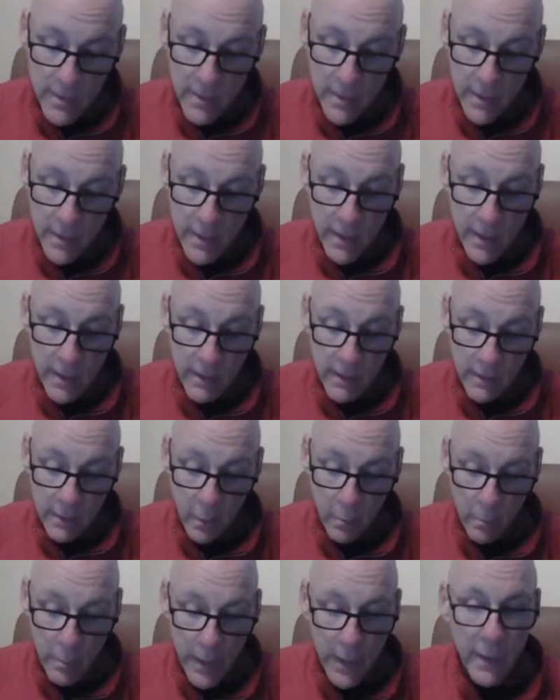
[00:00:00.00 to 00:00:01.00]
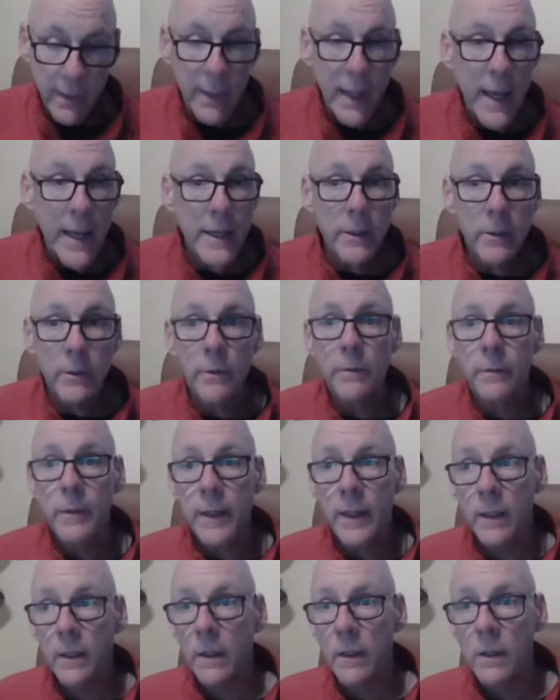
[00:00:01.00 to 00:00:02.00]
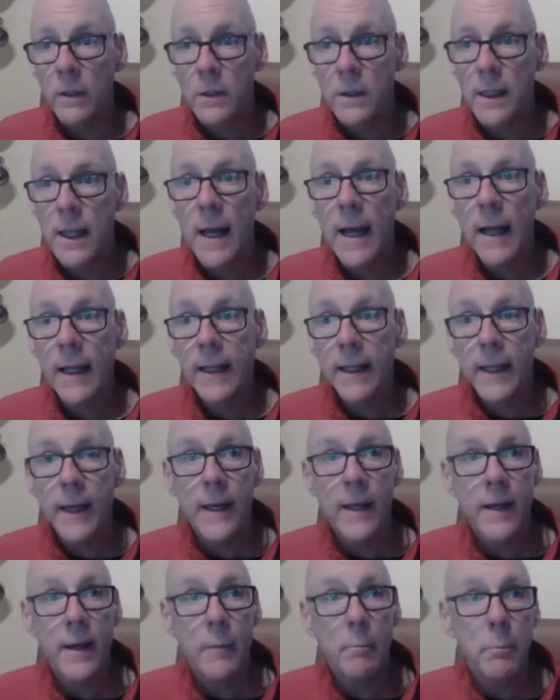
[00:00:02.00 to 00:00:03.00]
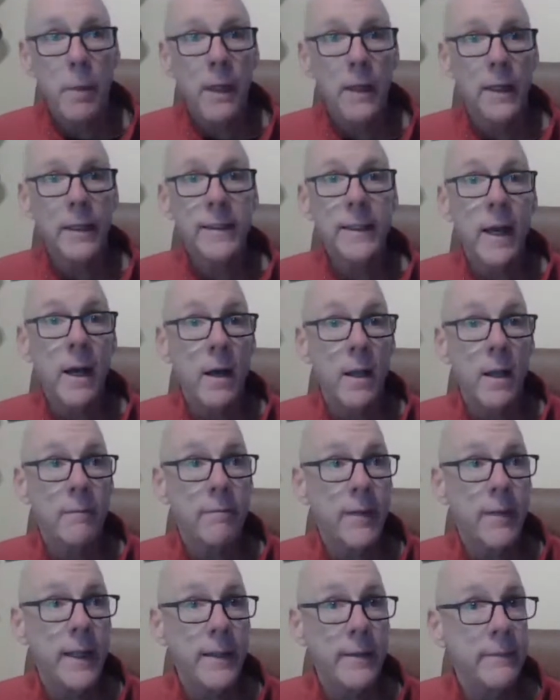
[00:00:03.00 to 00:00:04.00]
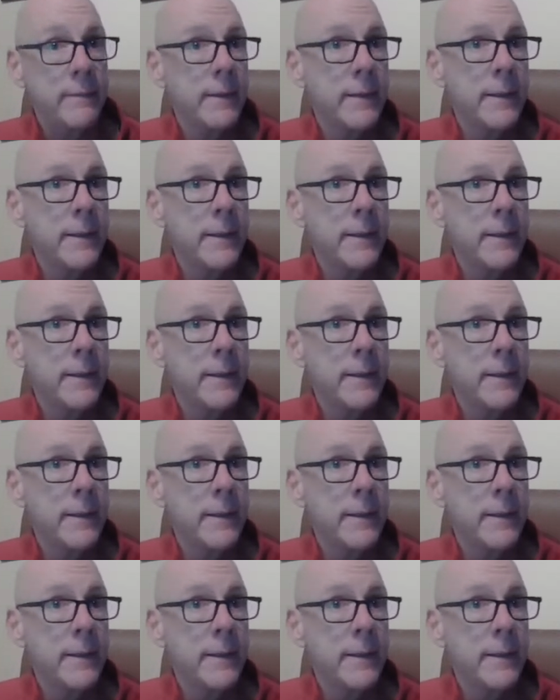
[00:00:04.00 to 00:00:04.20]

uh, a little bit later. It looks like uh, Billy Donovan